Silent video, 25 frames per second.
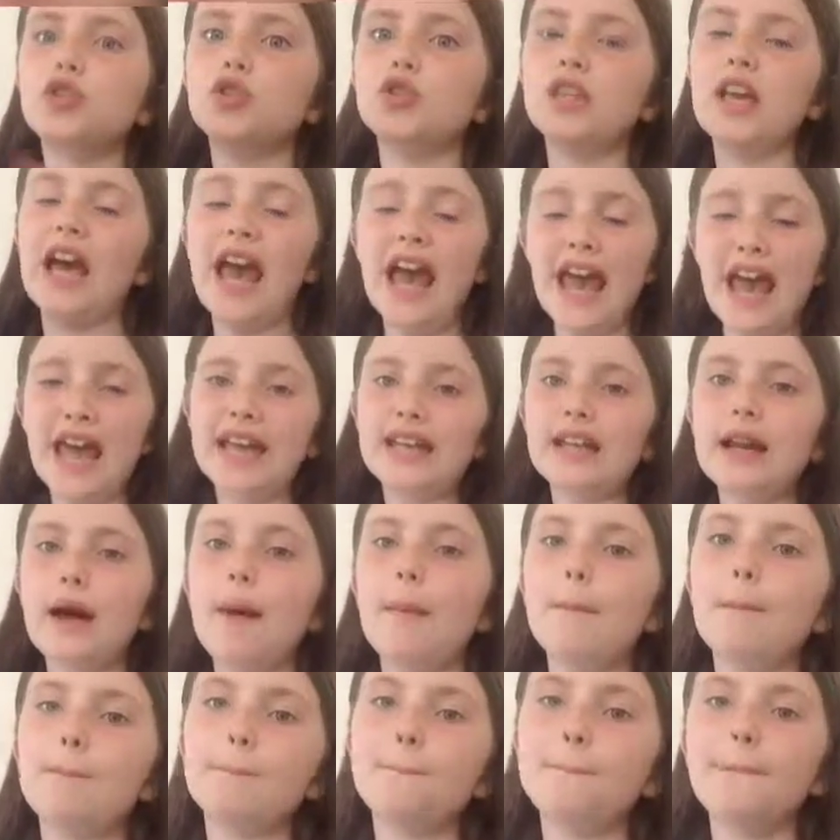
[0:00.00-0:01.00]
10
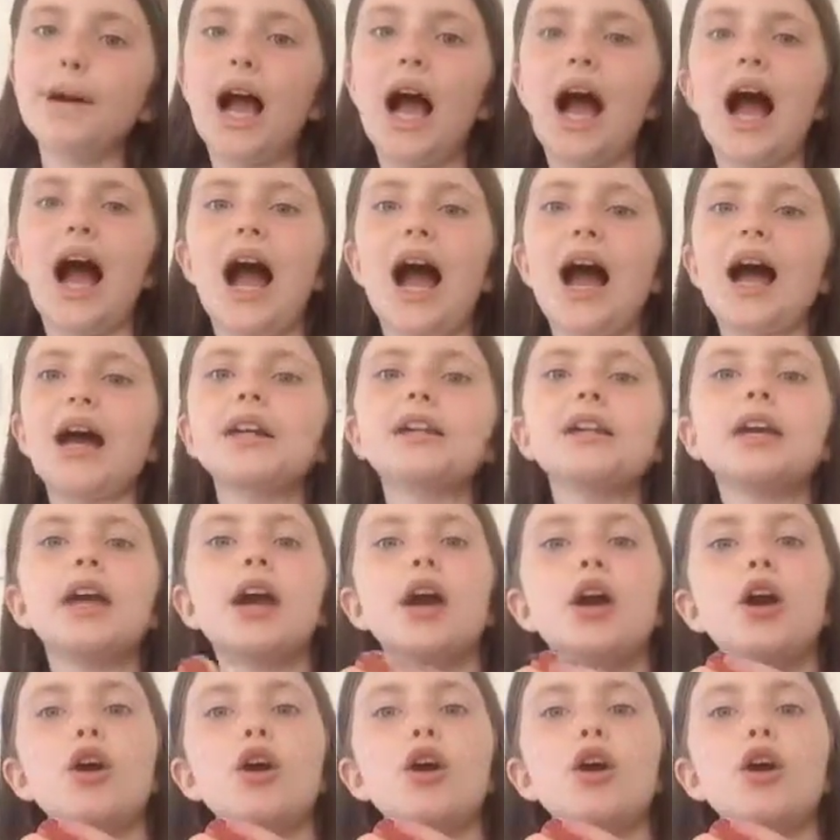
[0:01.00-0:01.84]
pack